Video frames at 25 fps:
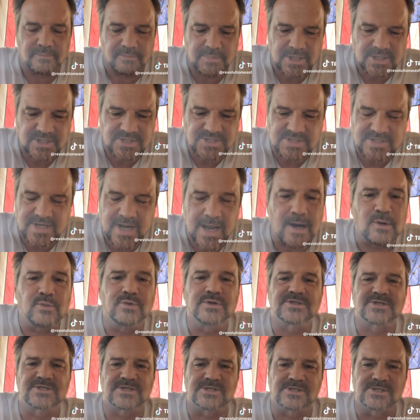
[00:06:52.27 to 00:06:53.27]
because now
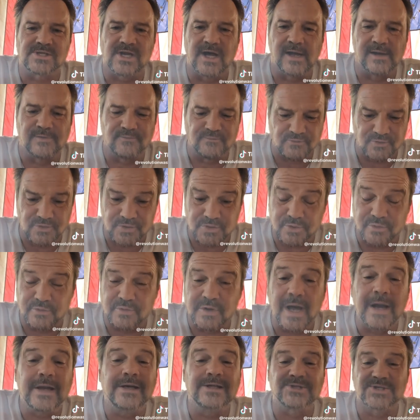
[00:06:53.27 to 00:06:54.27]
is the time for the
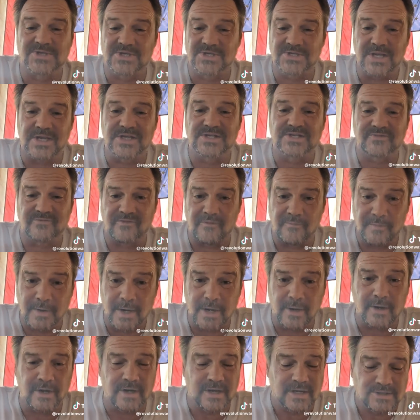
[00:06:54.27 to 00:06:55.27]
United States of
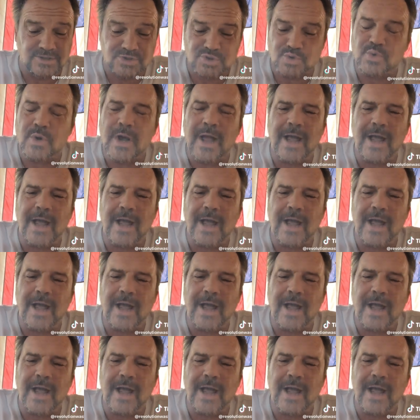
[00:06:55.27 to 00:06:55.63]
America to